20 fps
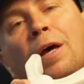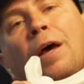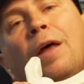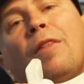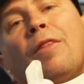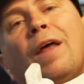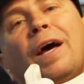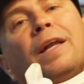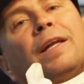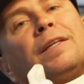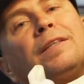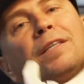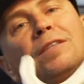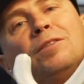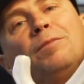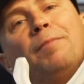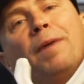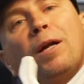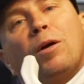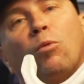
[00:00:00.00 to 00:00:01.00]
that it
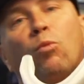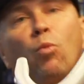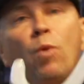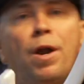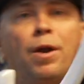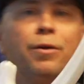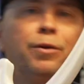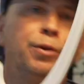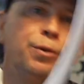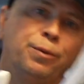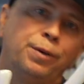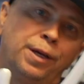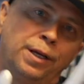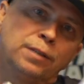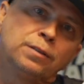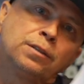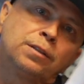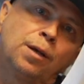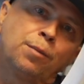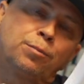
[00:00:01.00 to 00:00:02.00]
doesn't matter where you
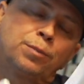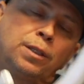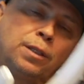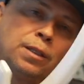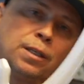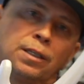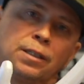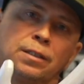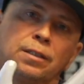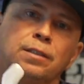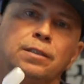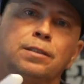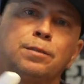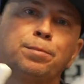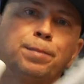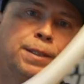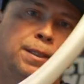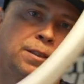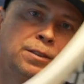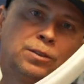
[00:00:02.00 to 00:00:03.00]
get something like this,
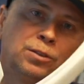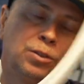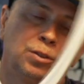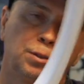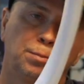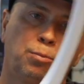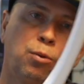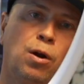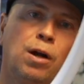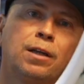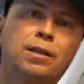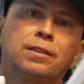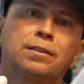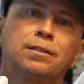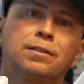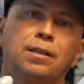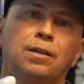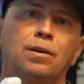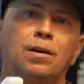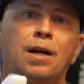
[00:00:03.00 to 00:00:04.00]
because there's
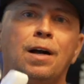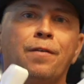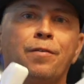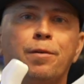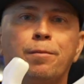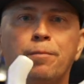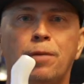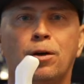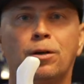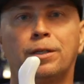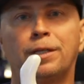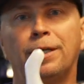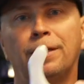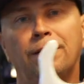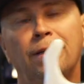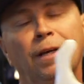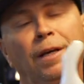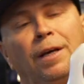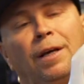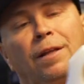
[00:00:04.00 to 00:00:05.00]
products that are on the
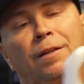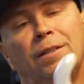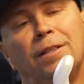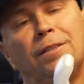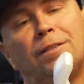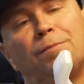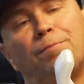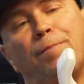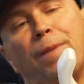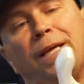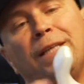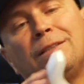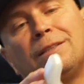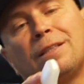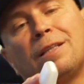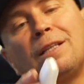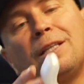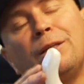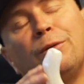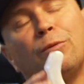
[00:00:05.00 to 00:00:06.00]
market. This
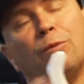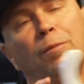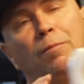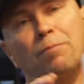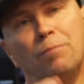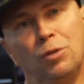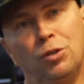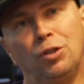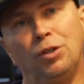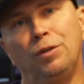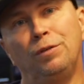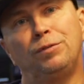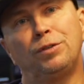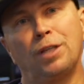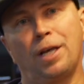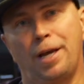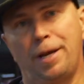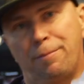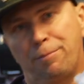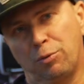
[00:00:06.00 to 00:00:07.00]
basically
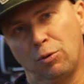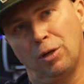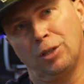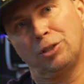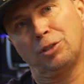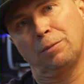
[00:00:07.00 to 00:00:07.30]
removes a pressure